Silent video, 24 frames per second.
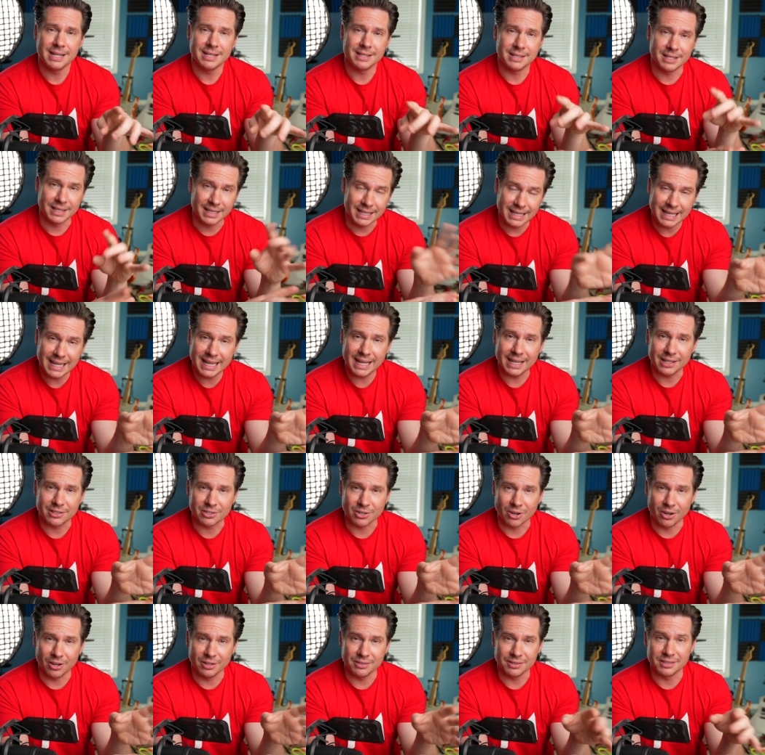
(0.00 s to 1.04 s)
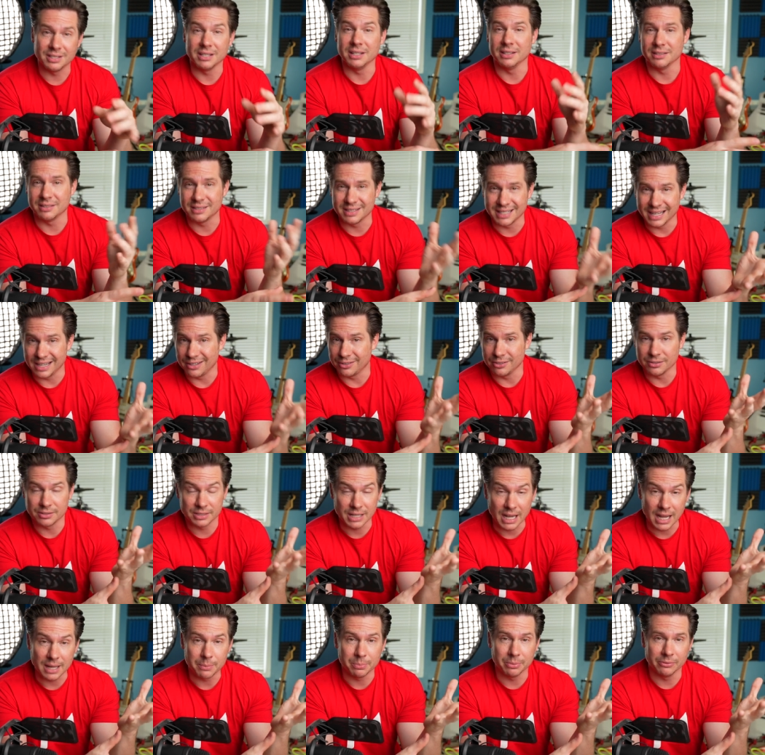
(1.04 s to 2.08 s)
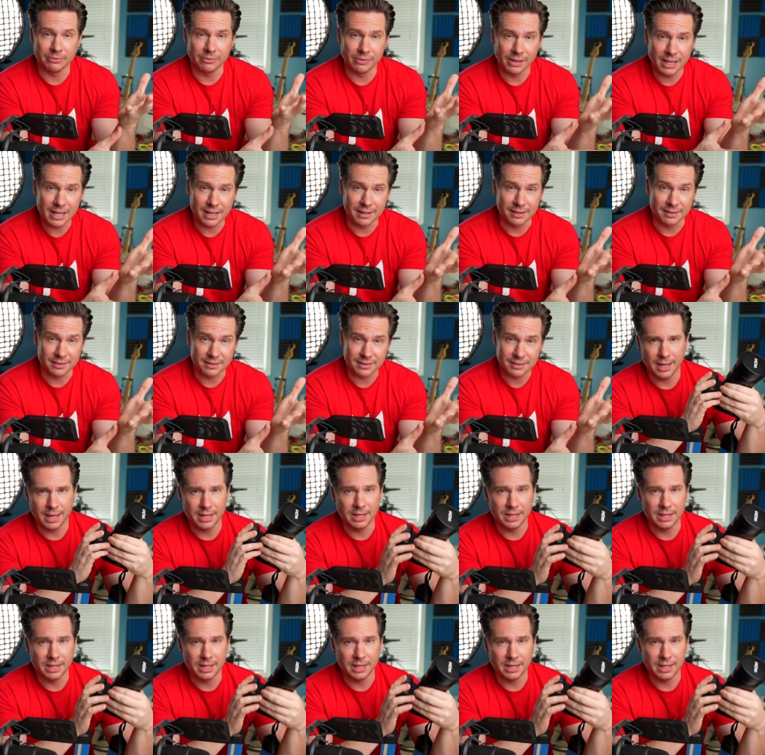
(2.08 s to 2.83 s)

to get on, say, a standard type of lens.